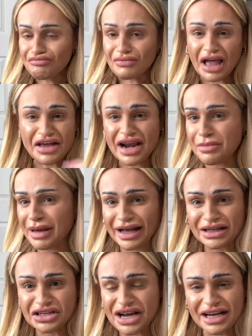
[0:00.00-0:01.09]
And then I
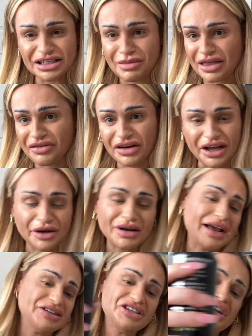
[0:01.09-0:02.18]
picked today to make the video.
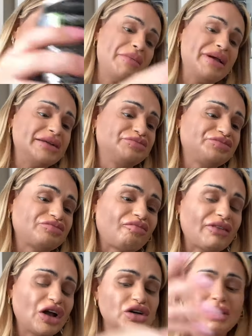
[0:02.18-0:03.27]
Like, do you know what I mean?
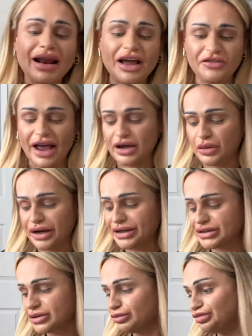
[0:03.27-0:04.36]
Could my life get any
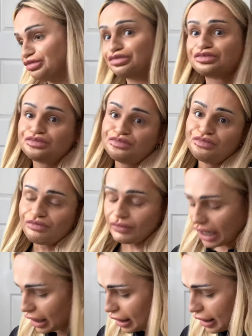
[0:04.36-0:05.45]
worse?
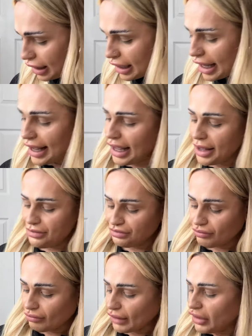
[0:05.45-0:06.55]

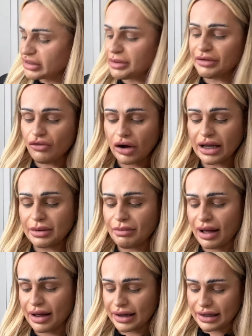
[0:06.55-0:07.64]
Um, also been rocking
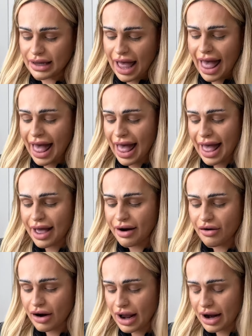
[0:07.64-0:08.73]
my
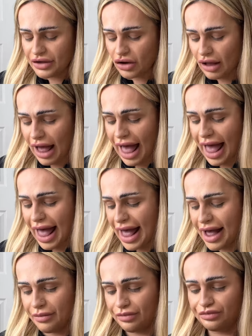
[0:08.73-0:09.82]
Air, are uh, they called
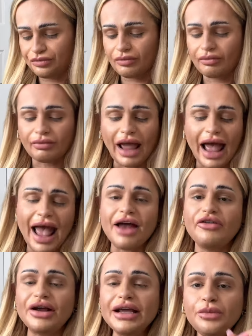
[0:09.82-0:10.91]
Air?
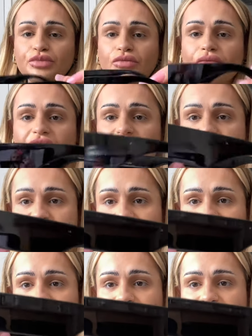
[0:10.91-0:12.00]
Airy
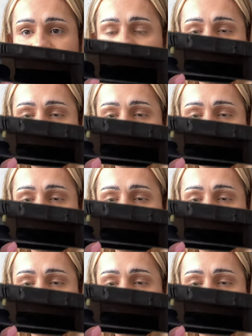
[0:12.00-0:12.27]
shades.